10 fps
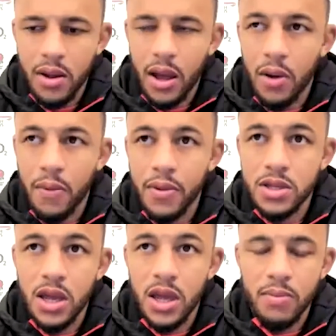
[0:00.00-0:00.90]
helping the
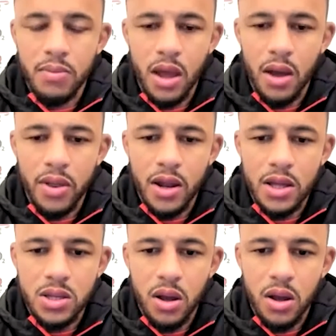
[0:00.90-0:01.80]
team get where they need
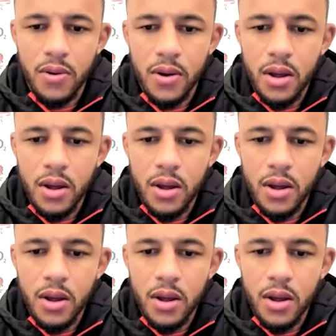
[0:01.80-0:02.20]
to go.